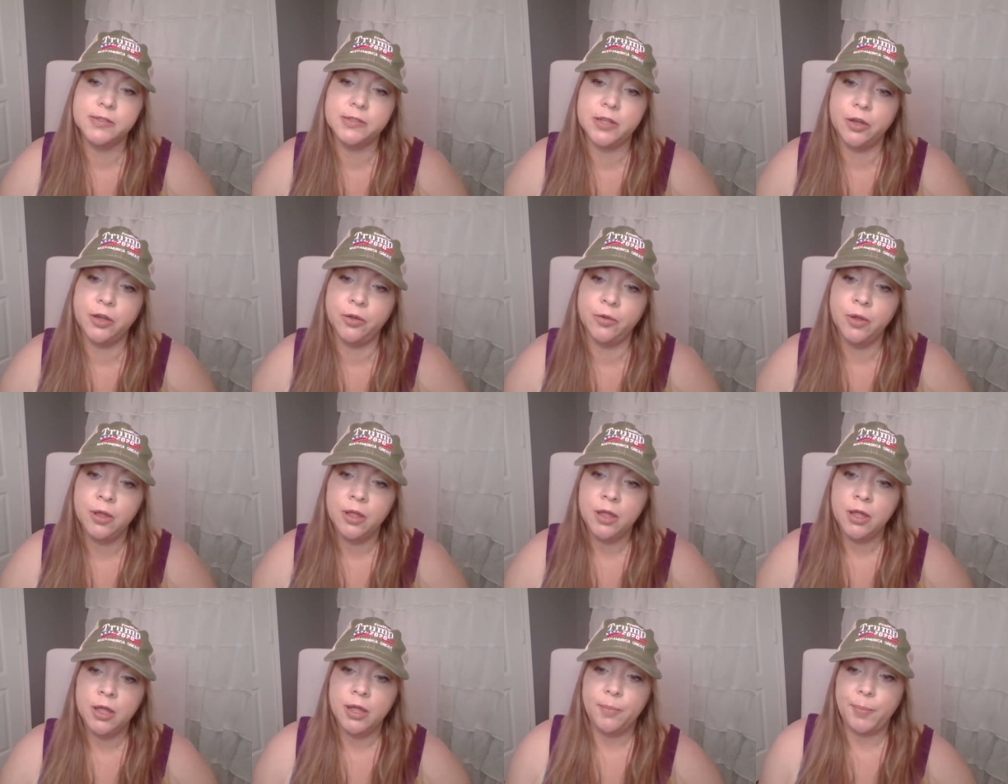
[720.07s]
So
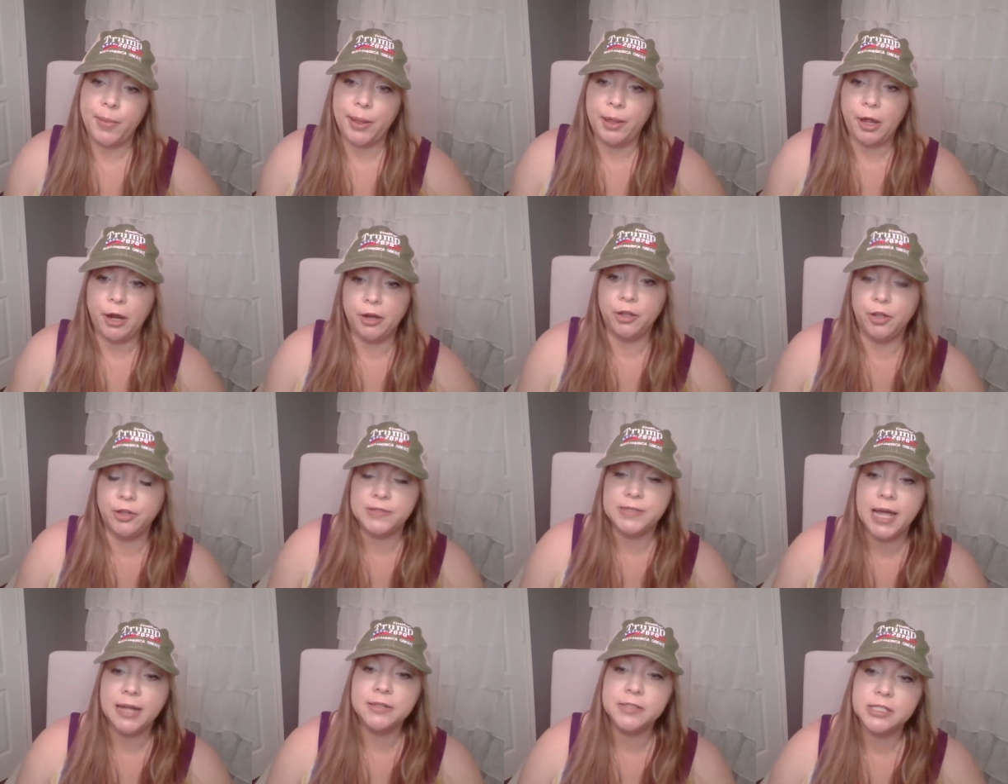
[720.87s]
my heart
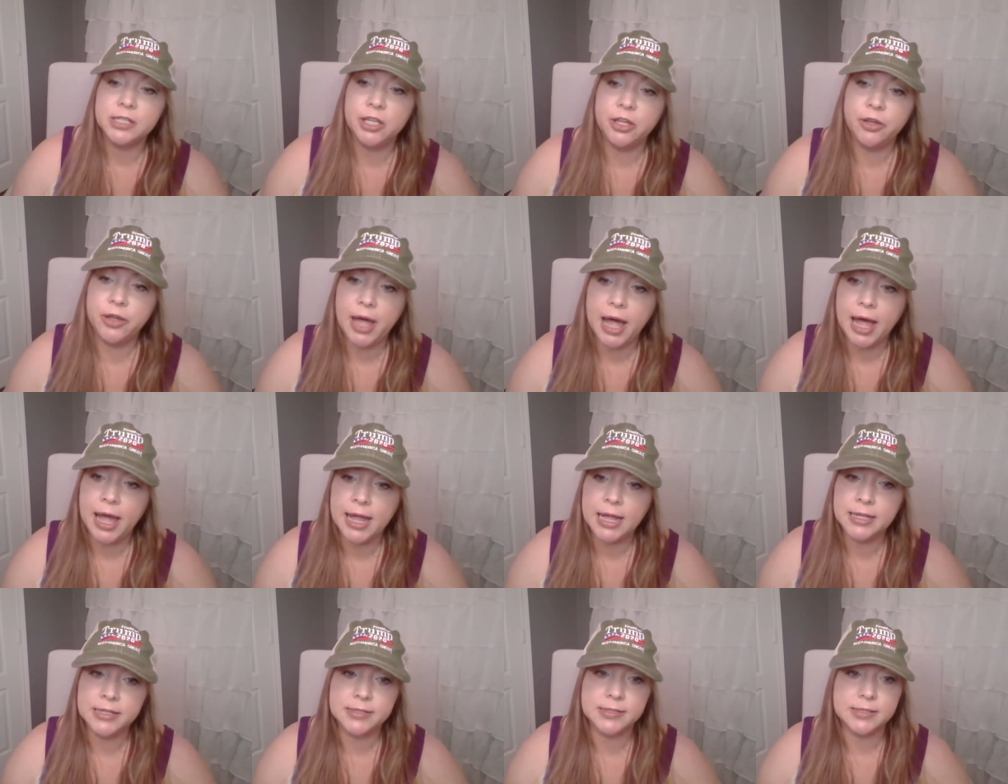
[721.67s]
goes out to you
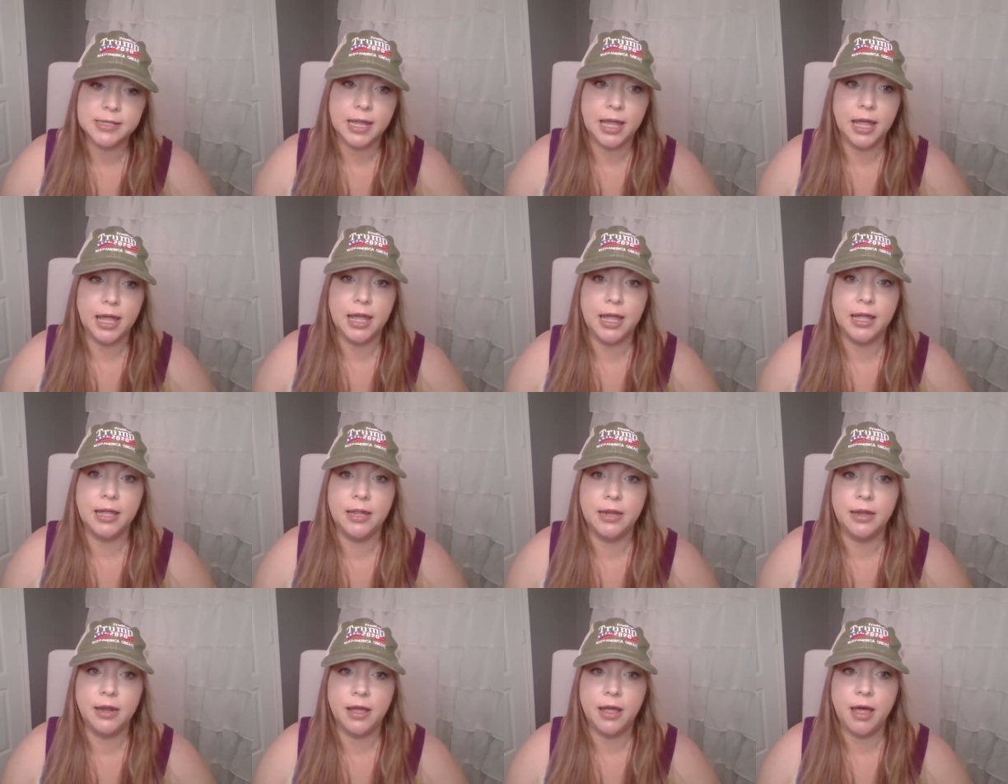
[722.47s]
guys.
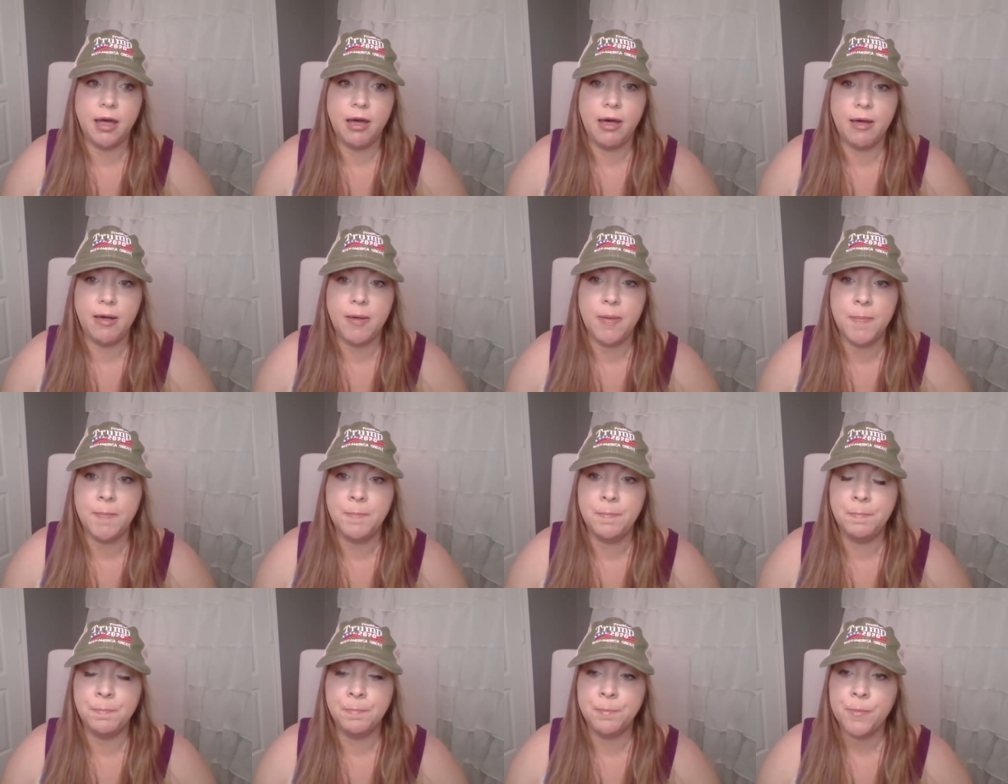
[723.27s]
And
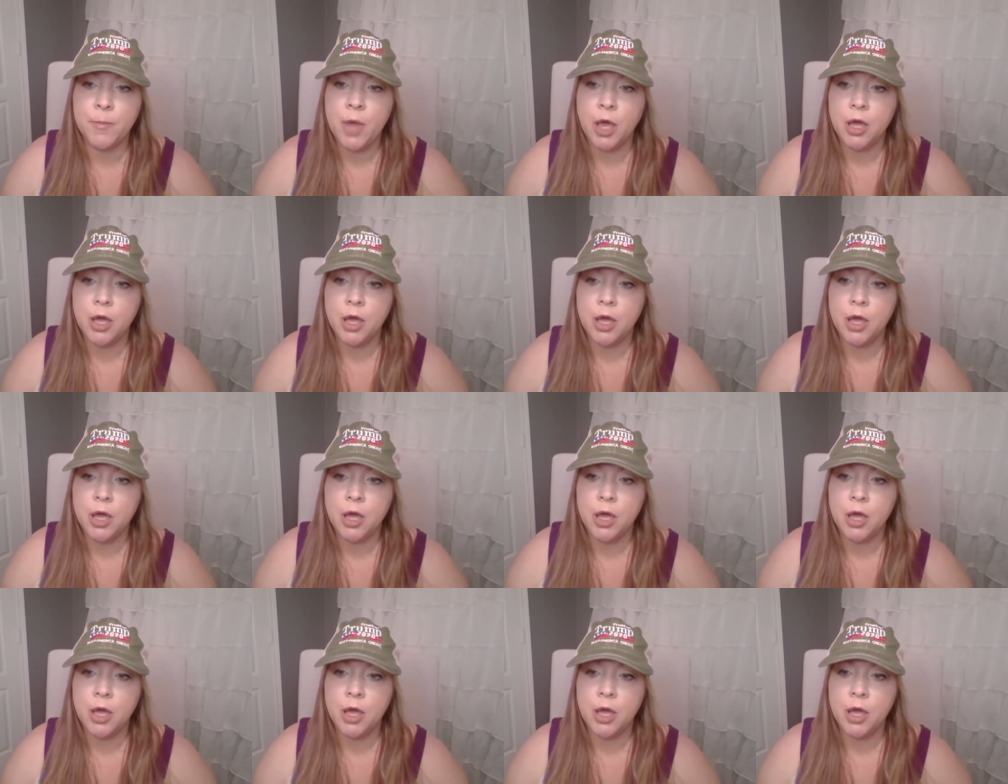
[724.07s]
um,